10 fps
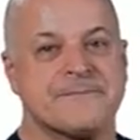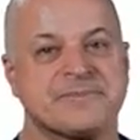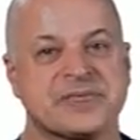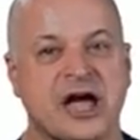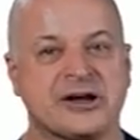
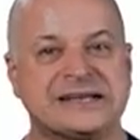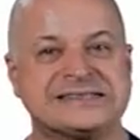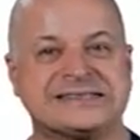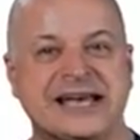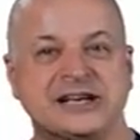Now,
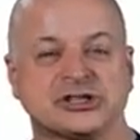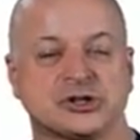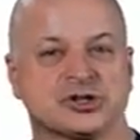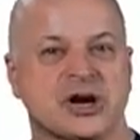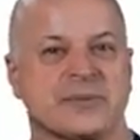essential
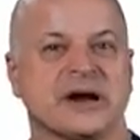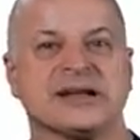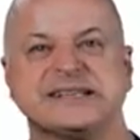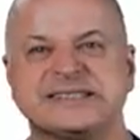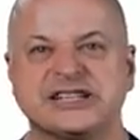tremor,
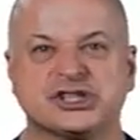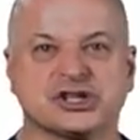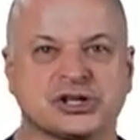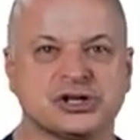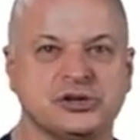is it
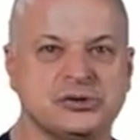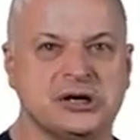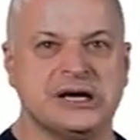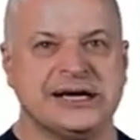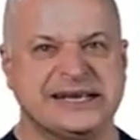true?
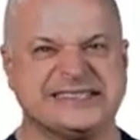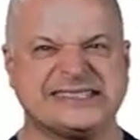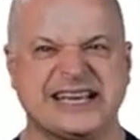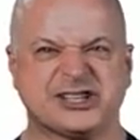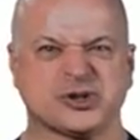
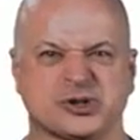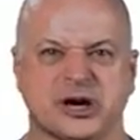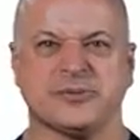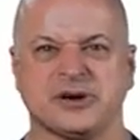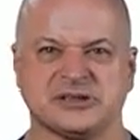Essential
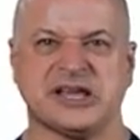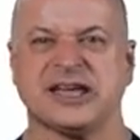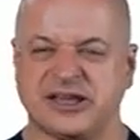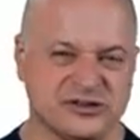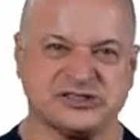tremor,
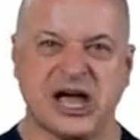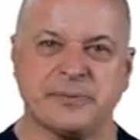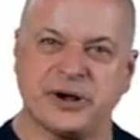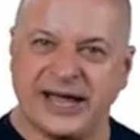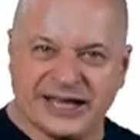like you stop
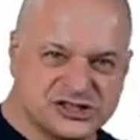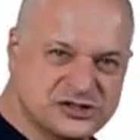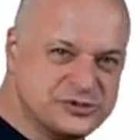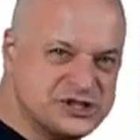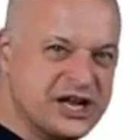your hands
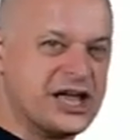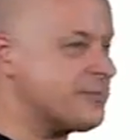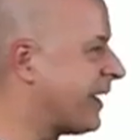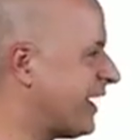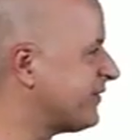from shaking
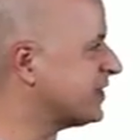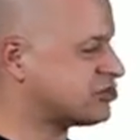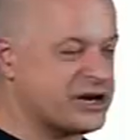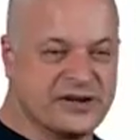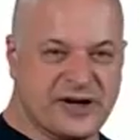by having a
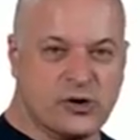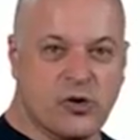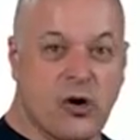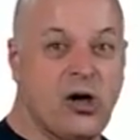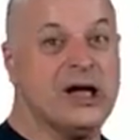drink of
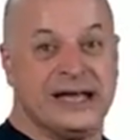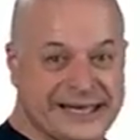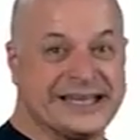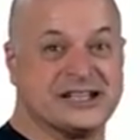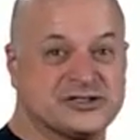alcohol?
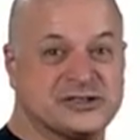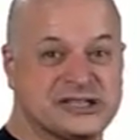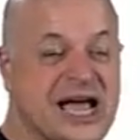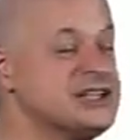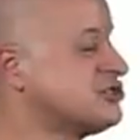The answer is
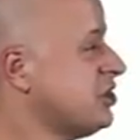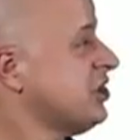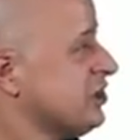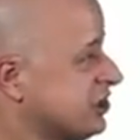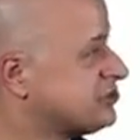yes.
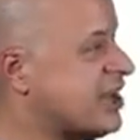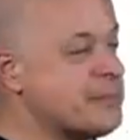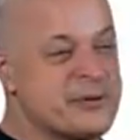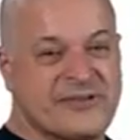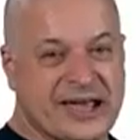You stop
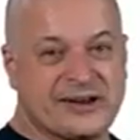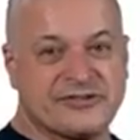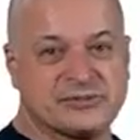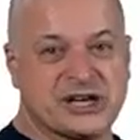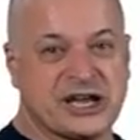a hand
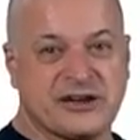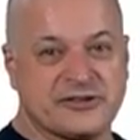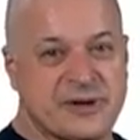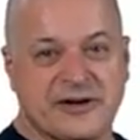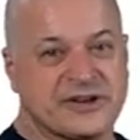from shaking from
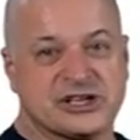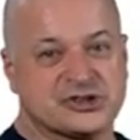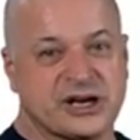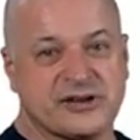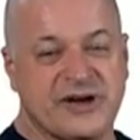having a
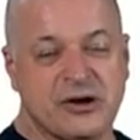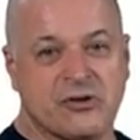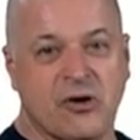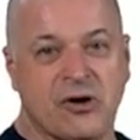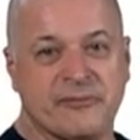drink of
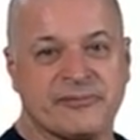alcohol.